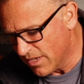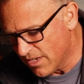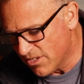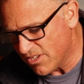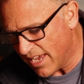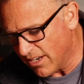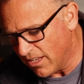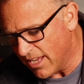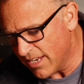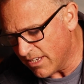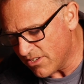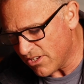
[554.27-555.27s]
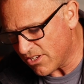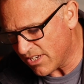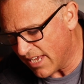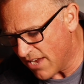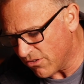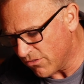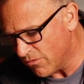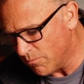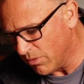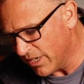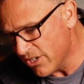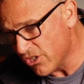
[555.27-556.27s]
sunlight is a scatter of
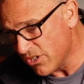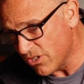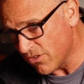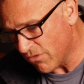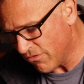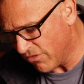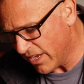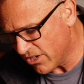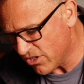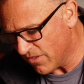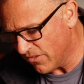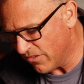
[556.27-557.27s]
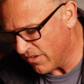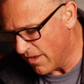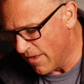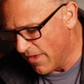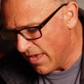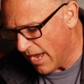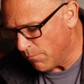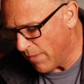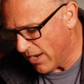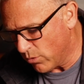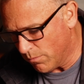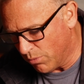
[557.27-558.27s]
bleachers and reflections. At
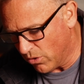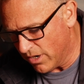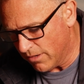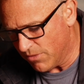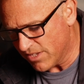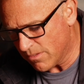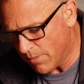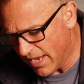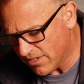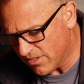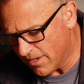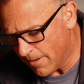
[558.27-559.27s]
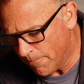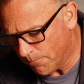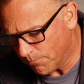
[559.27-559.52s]
Backward Point, there's a Banksia.